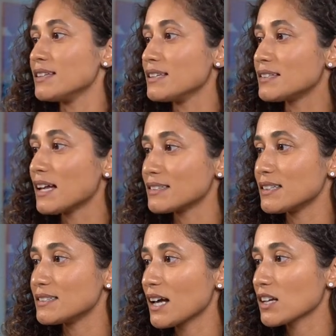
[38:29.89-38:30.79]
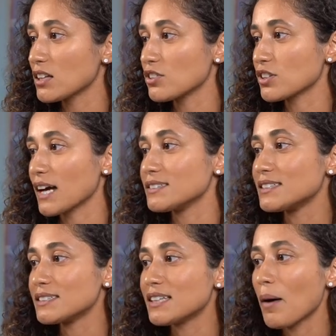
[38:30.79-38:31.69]
Is that clear, guys?
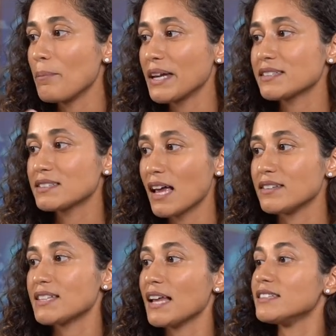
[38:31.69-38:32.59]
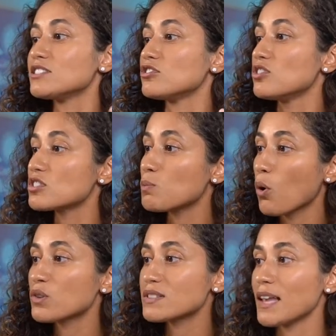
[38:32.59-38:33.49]
Does that make sense? And it's the
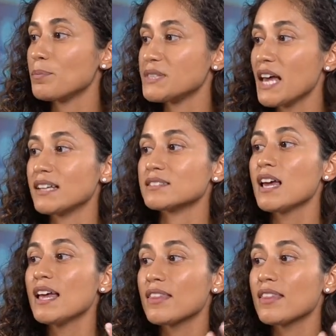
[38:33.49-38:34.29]
small steps, yes.